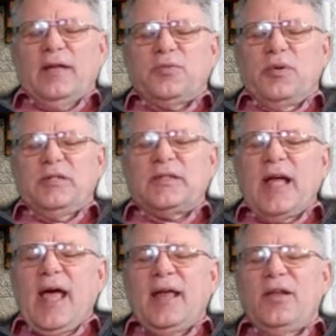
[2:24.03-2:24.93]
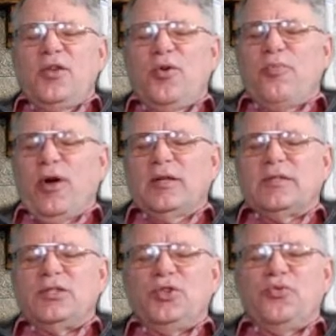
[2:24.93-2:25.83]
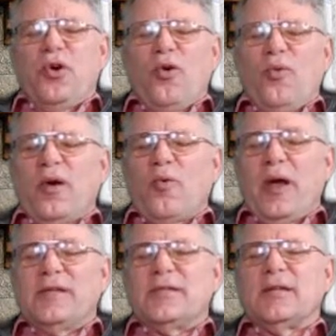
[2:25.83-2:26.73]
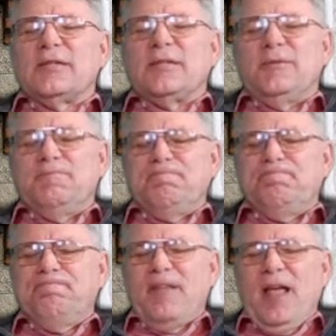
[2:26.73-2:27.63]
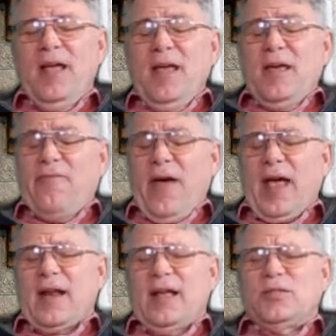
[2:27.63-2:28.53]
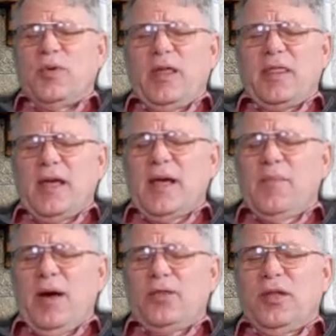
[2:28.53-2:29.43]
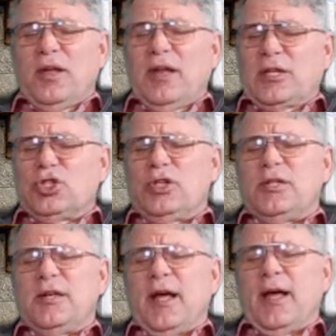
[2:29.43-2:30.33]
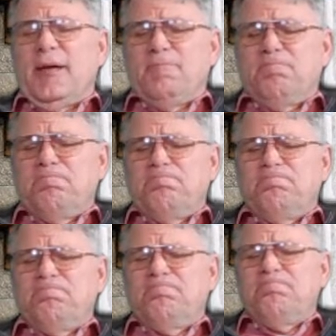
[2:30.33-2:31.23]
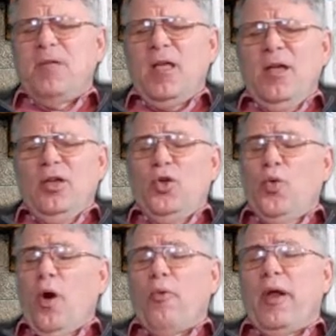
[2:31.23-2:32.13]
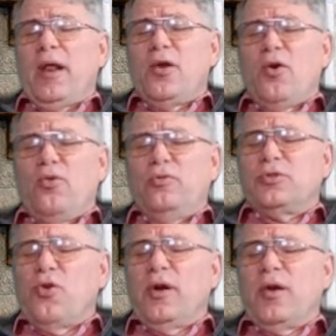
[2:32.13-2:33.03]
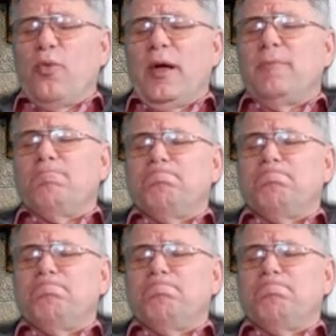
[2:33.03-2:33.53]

as we stand in your presence, you know what awaits us. In fact, as we think about the election today, you already know who's going to win.